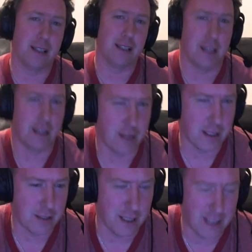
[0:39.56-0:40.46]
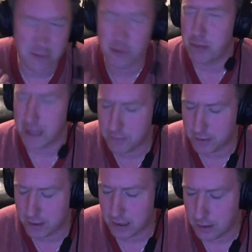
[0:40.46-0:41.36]
in a car crash yet, and I feel bad for
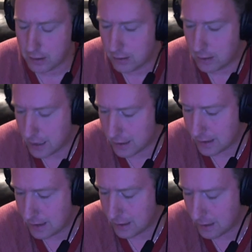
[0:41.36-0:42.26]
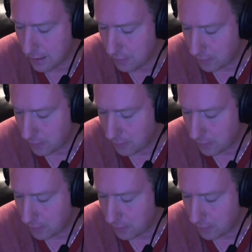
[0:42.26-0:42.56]
that. Uh, I feel